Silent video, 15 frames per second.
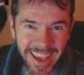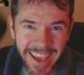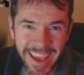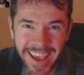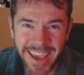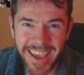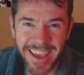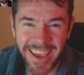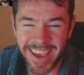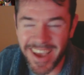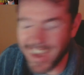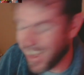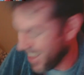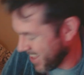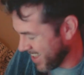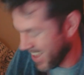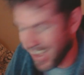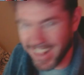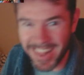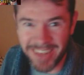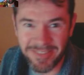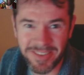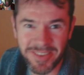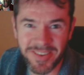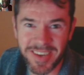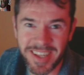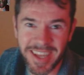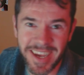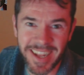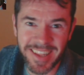Hey, I love
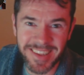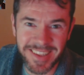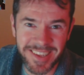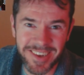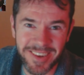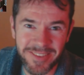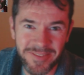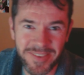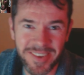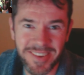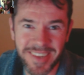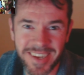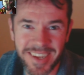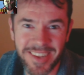doing that. It still feels like a